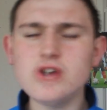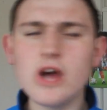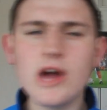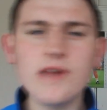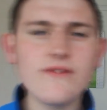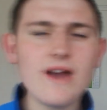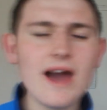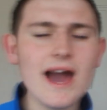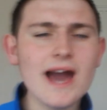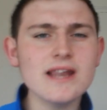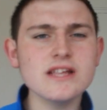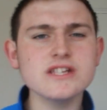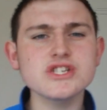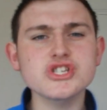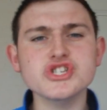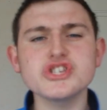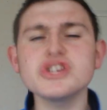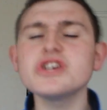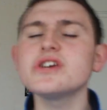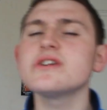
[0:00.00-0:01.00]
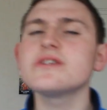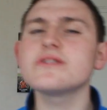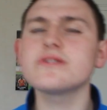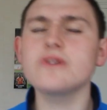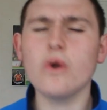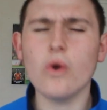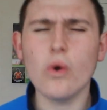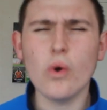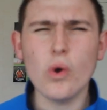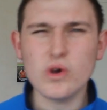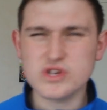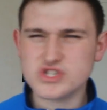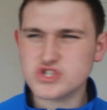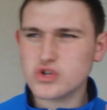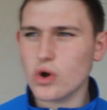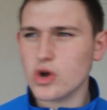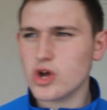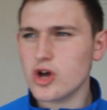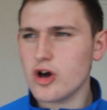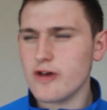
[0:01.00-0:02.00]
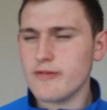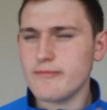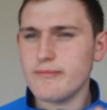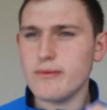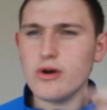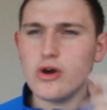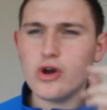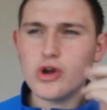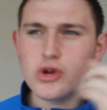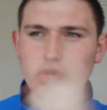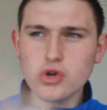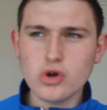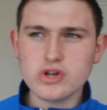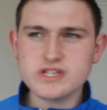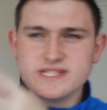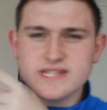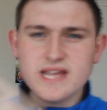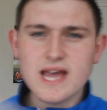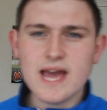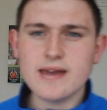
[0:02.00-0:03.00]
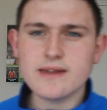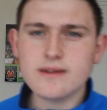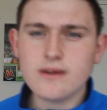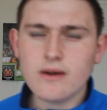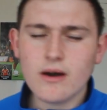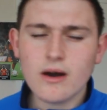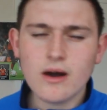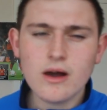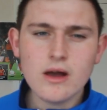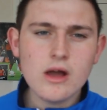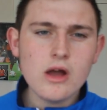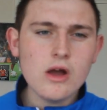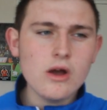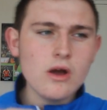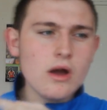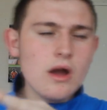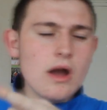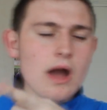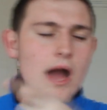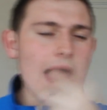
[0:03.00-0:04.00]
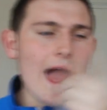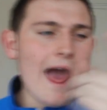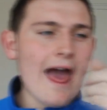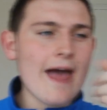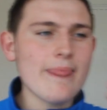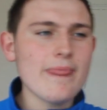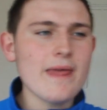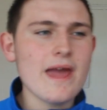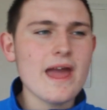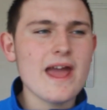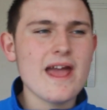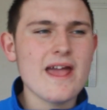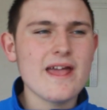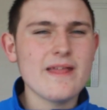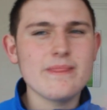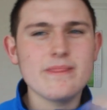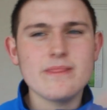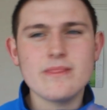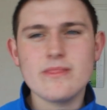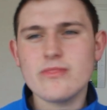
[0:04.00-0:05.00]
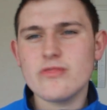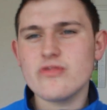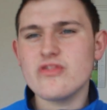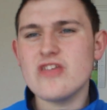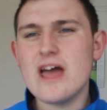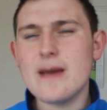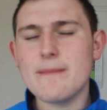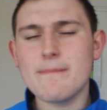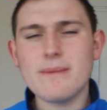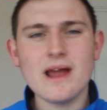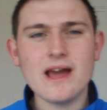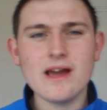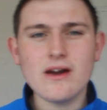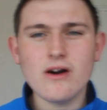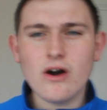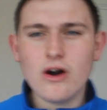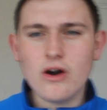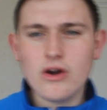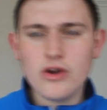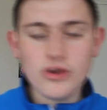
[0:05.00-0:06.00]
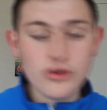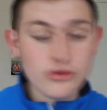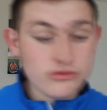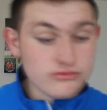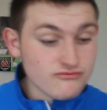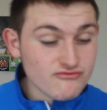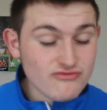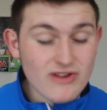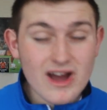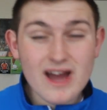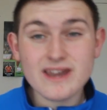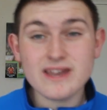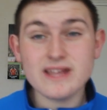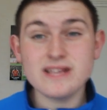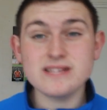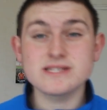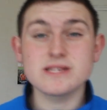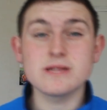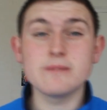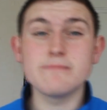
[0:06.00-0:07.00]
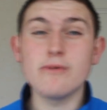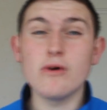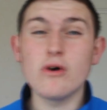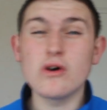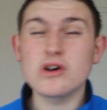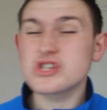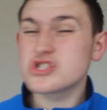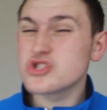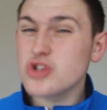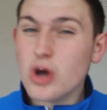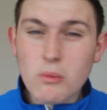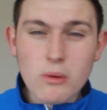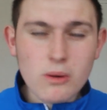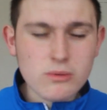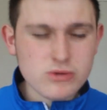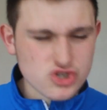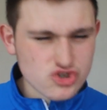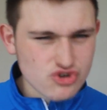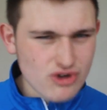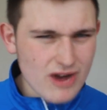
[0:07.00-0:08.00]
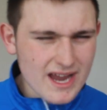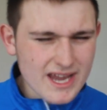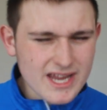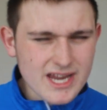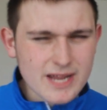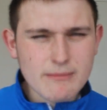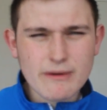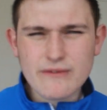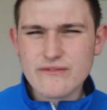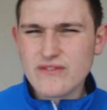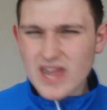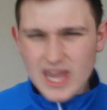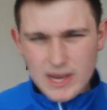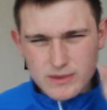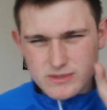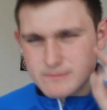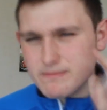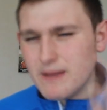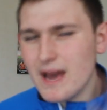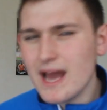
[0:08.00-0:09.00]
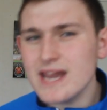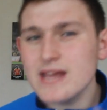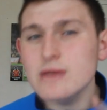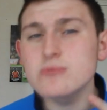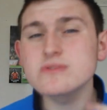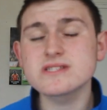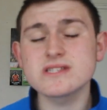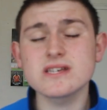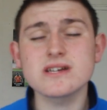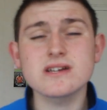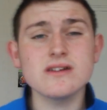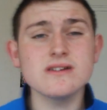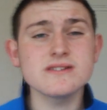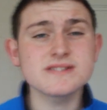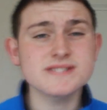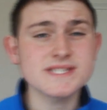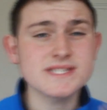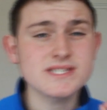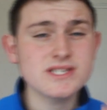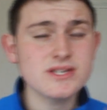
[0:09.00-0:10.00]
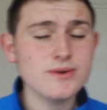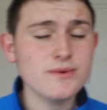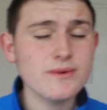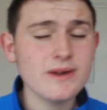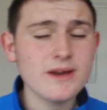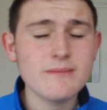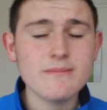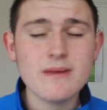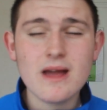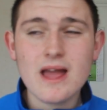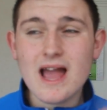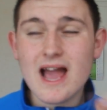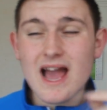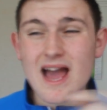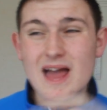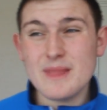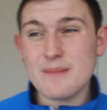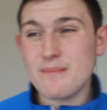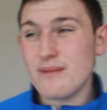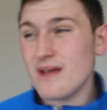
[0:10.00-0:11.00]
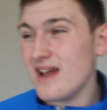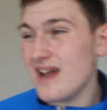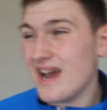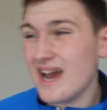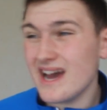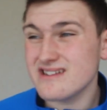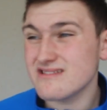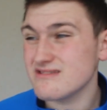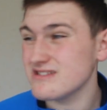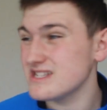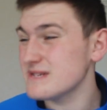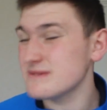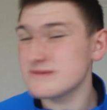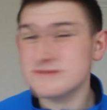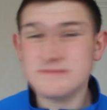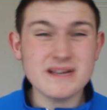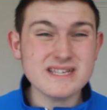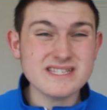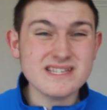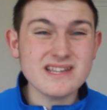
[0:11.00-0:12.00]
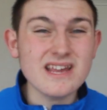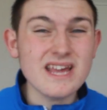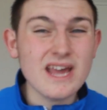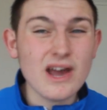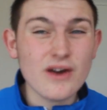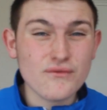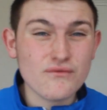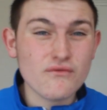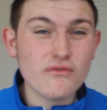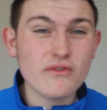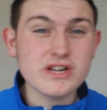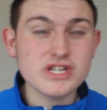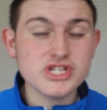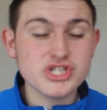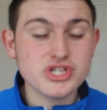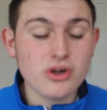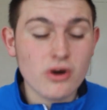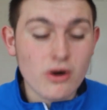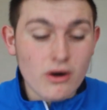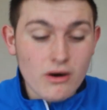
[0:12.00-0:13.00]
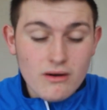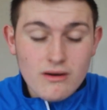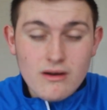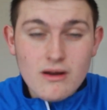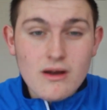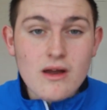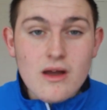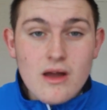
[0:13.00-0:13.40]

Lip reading: was either Alan Sheehan or Scott Cuthbert who lost the header. And then their player who ran into the box. No one was tracking him. I think it was Pelly was the closest to him. And the player had, it was basically a free shot